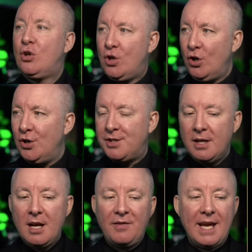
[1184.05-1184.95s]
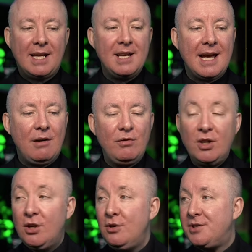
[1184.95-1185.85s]
Good. They can now
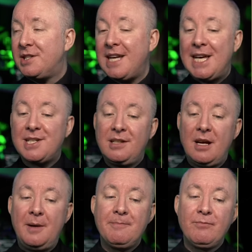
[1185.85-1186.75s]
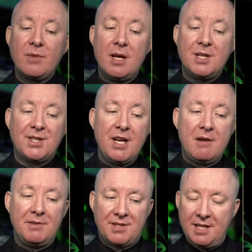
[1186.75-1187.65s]
use the Tesla
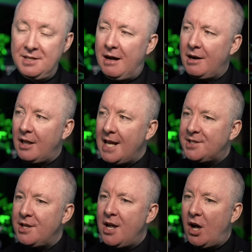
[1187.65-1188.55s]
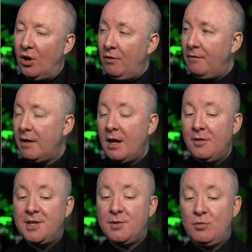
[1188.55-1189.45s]
services. Now, I'd like to know,
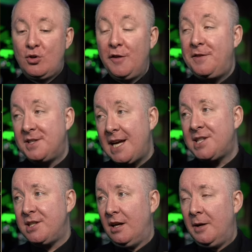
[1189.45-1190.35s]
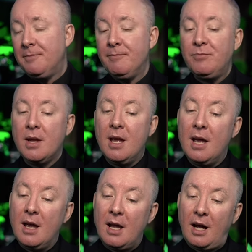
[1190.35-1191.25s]
this is good for Tesla,
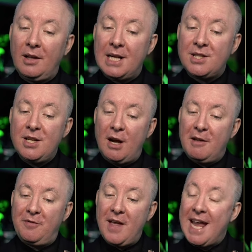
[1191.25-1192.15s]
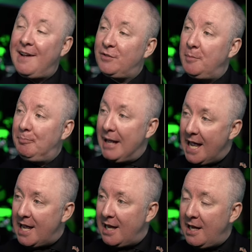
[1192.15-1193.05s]
I'd like to know if they have to
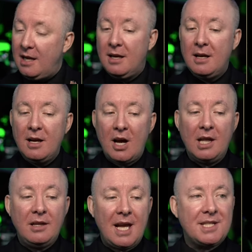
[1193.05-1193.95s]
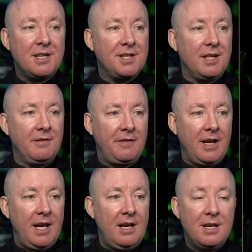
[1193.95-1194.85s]
pay a licensing
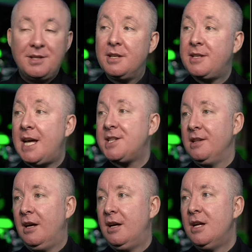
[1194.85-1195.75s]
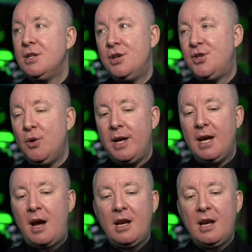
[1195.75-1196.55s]
fee to Tesla to do it.